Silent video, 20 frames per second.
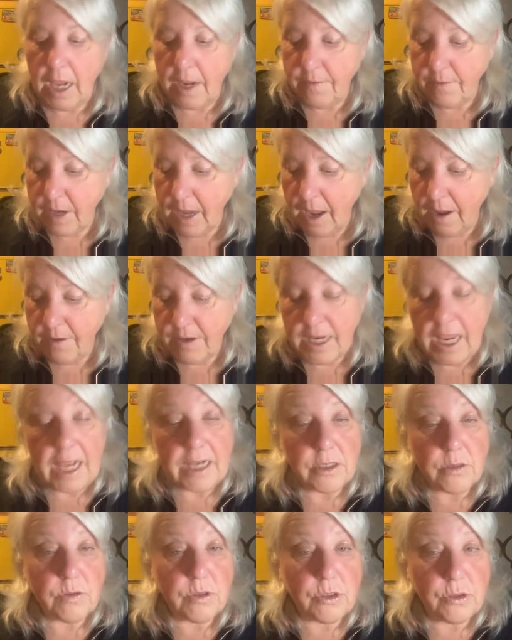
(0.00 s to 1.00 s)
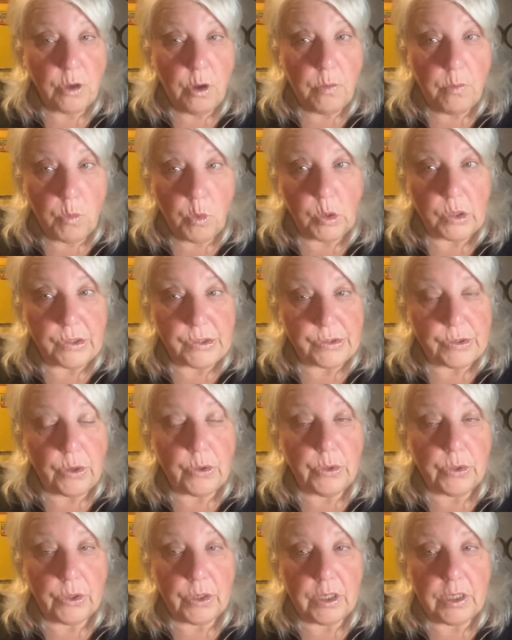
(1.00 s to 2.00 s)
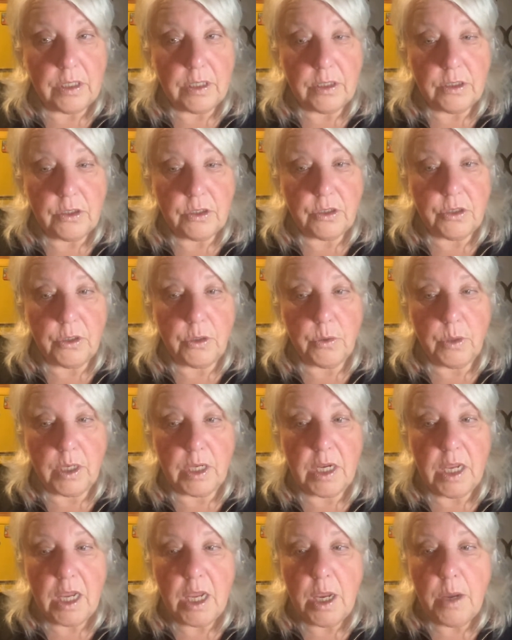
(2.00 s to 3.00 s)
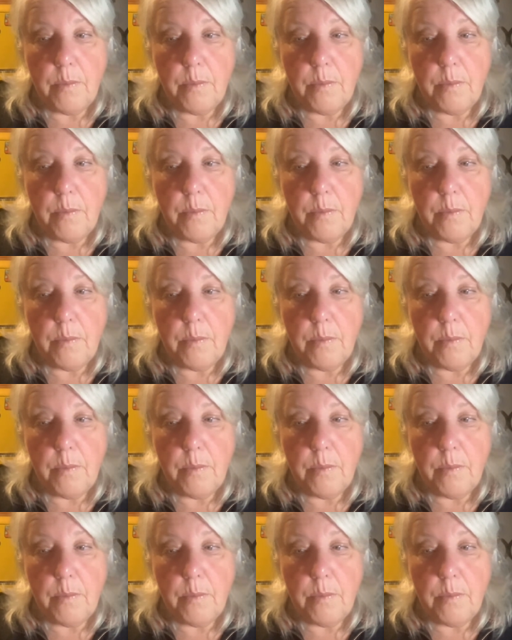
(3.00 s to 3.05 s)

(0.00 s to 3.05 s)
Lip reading: I had to install more solar to do it,